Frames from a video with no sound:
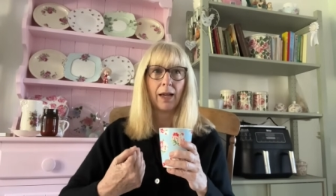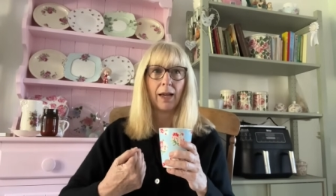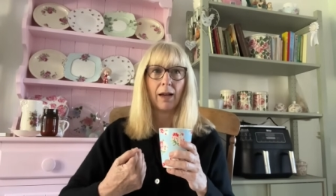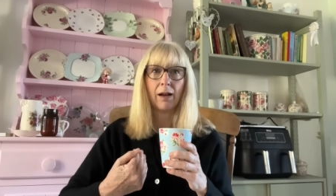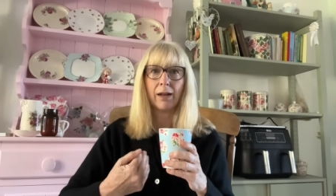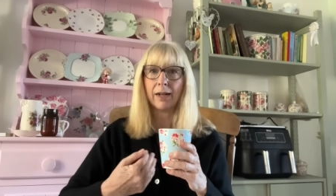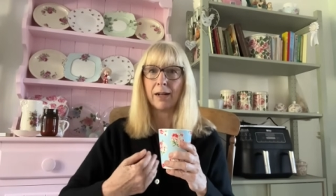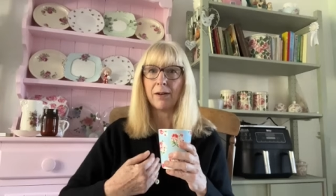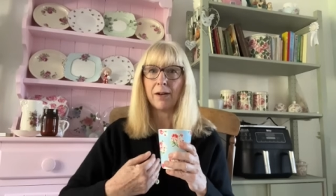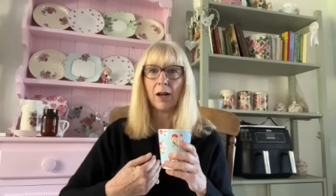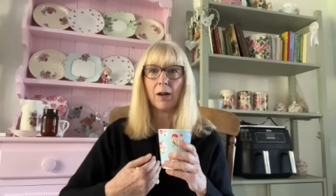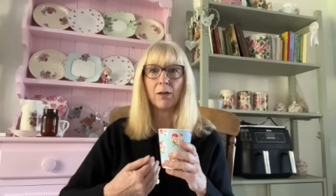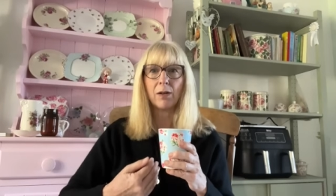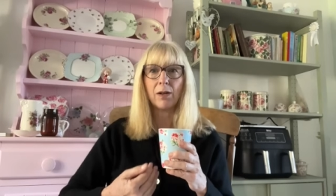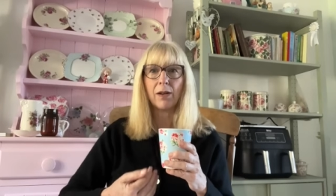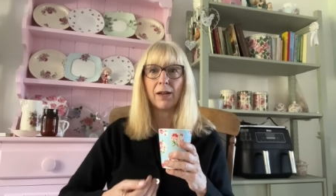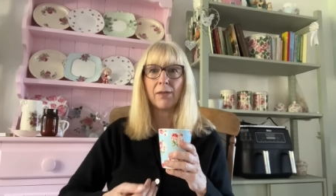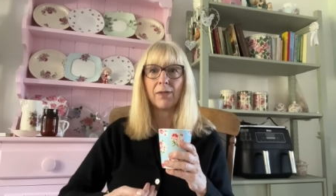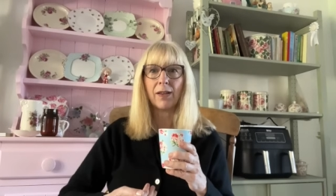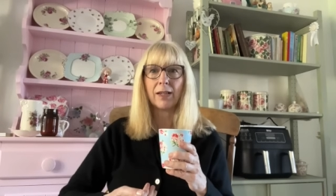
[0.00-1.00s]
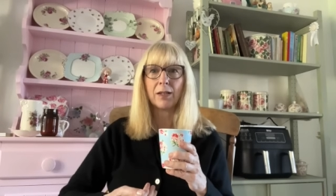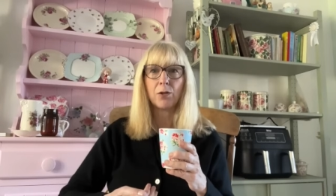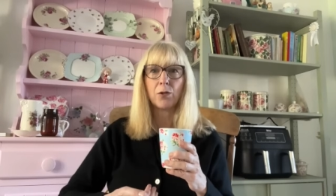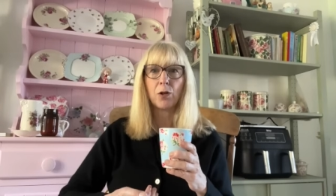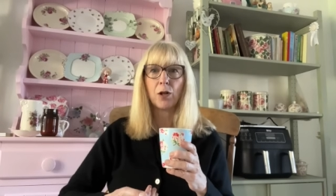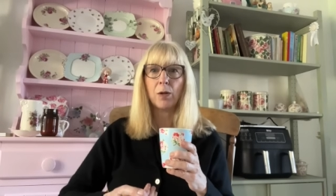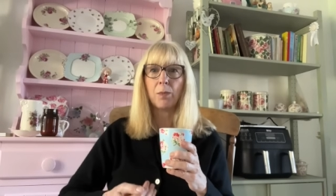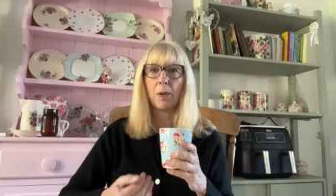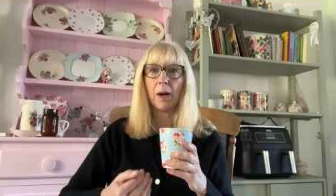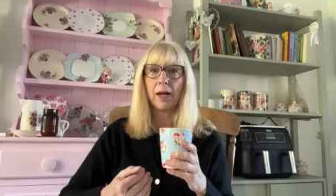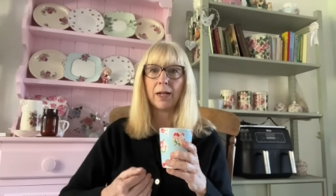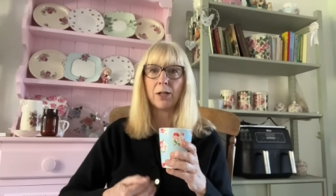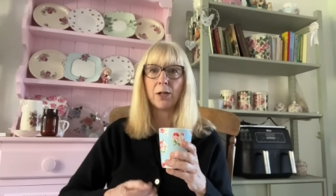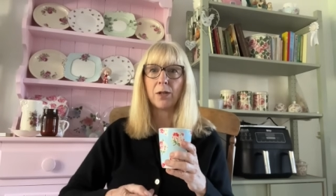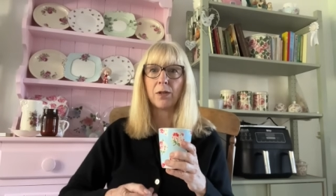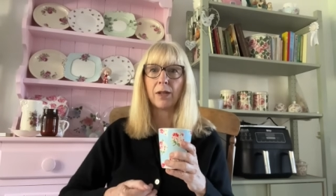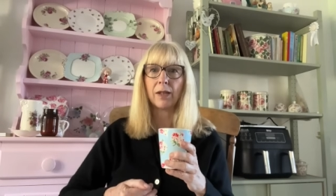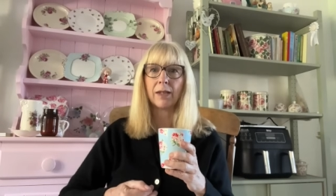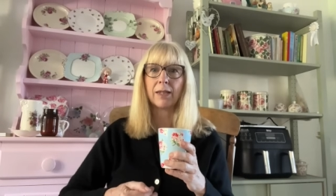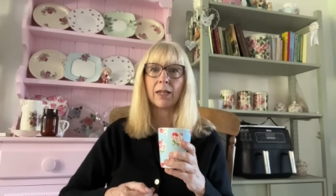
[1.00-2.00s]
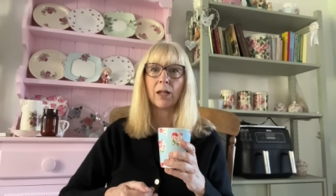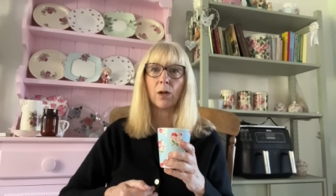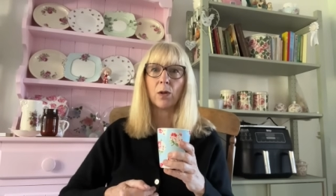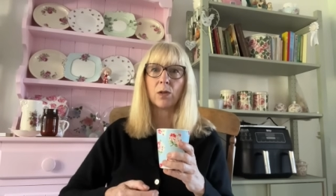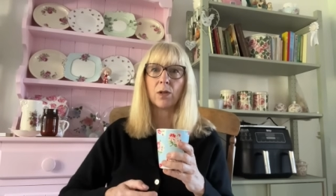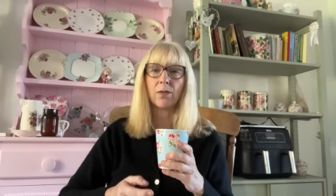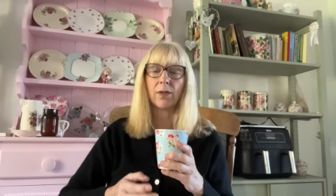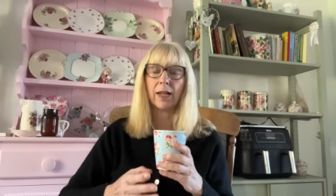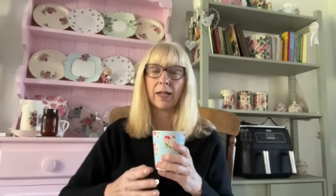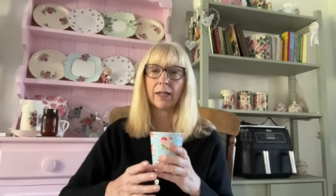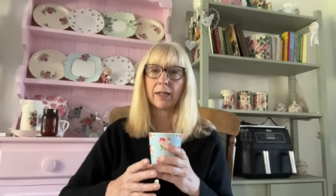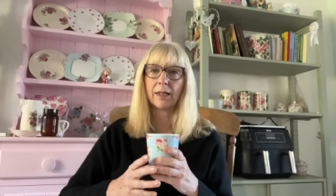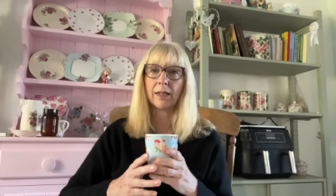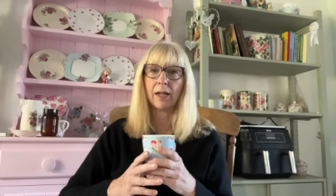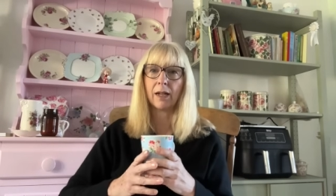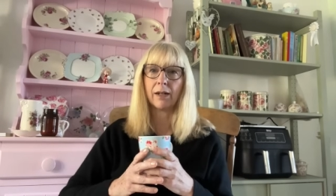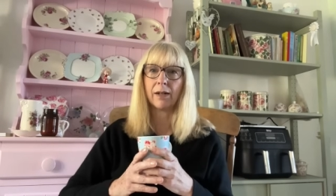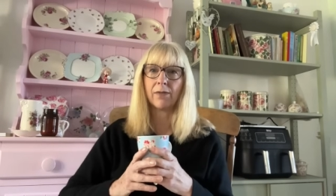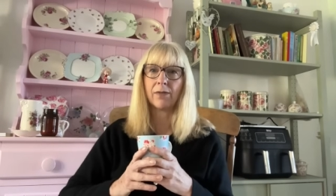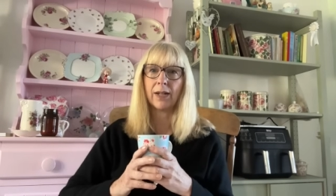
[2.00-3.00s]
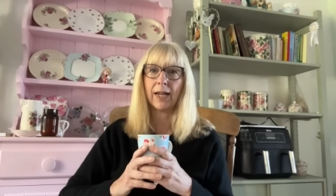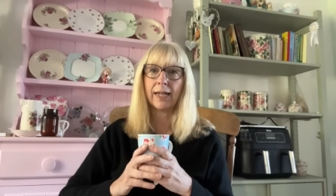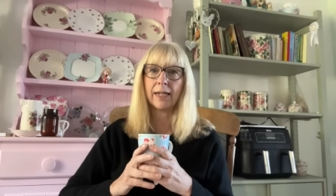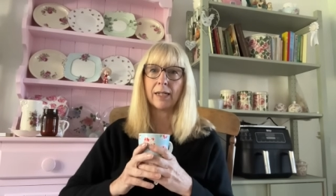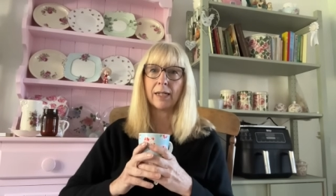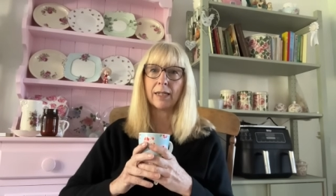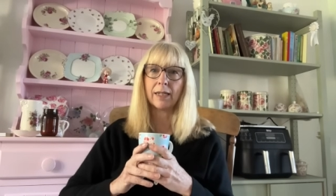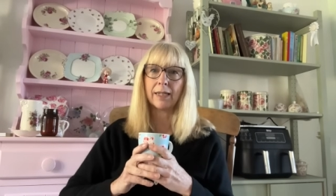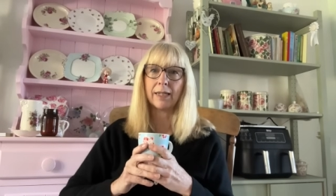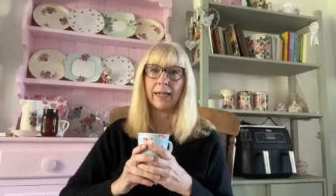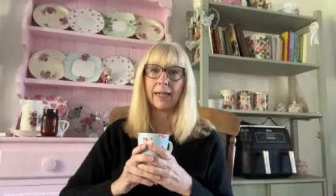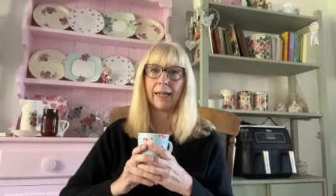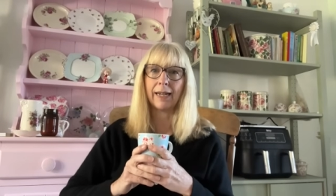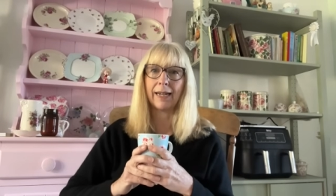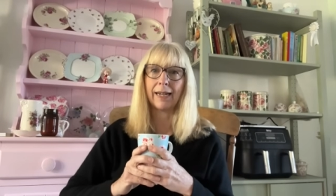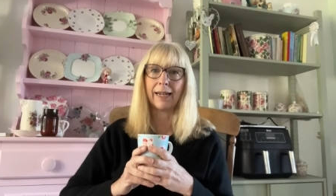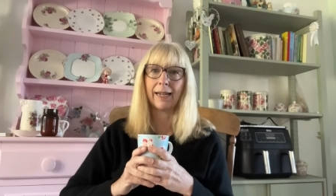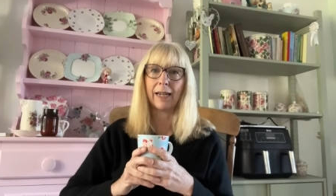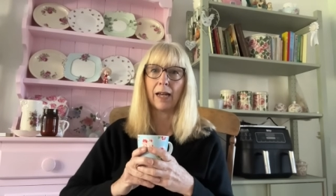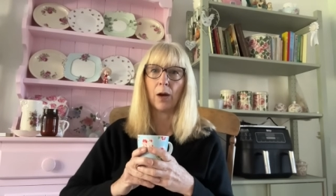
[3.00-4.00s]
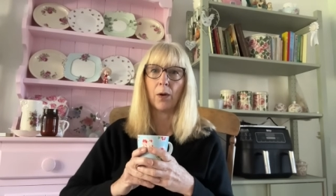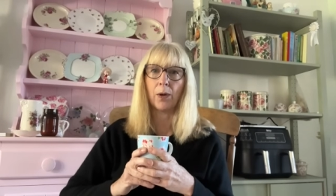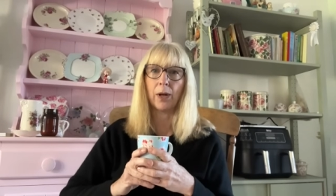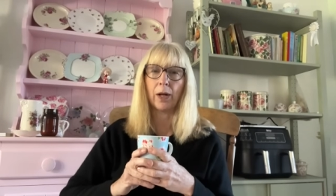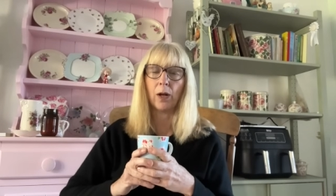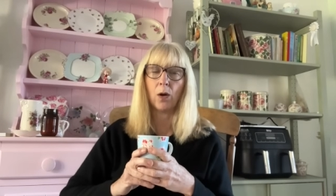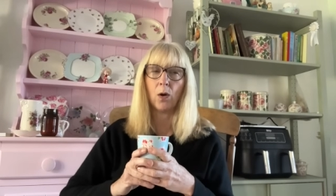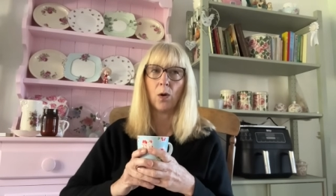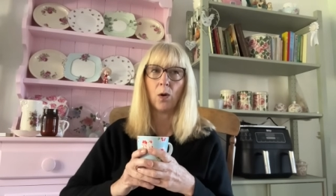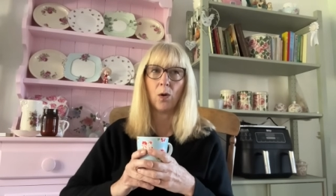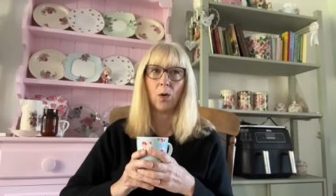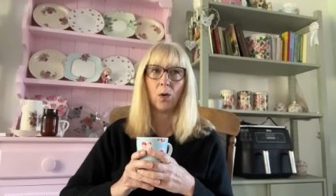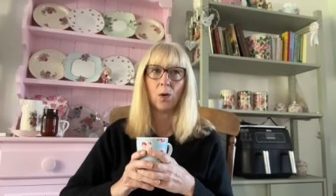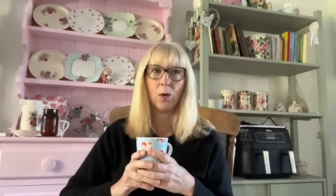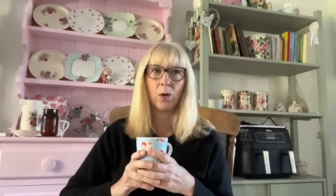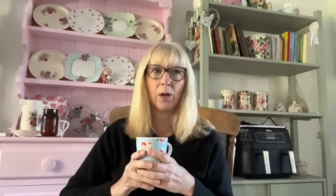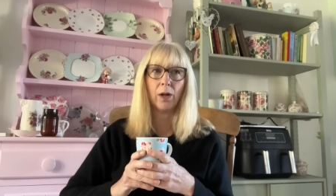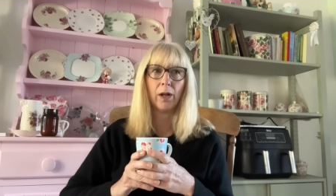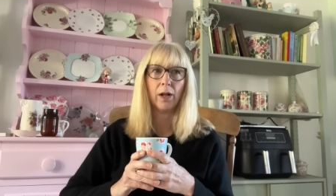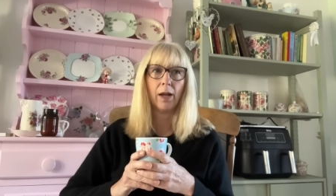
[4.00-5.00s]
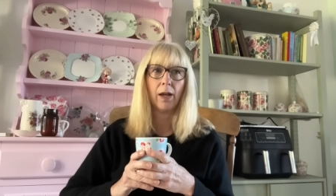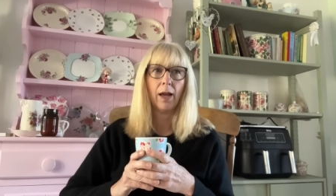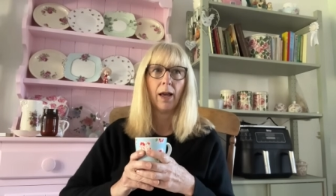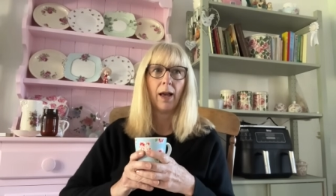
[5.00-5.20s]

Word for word: I don't know if that's true, but I do think there's a lot of that kind of data stealing going on.